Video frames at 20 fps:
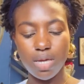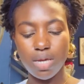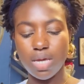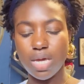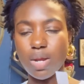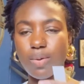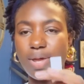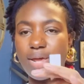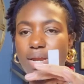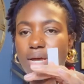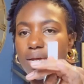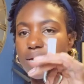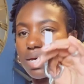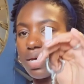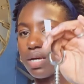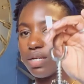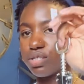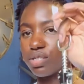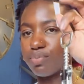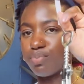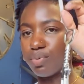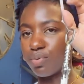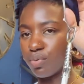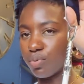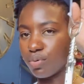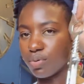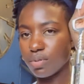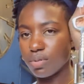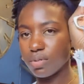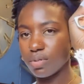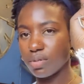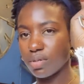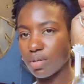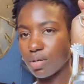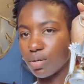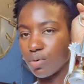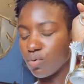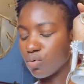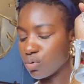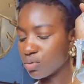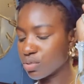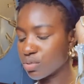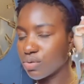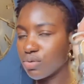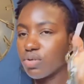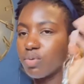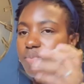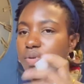Anyway, in IKEA I just bought corkscrew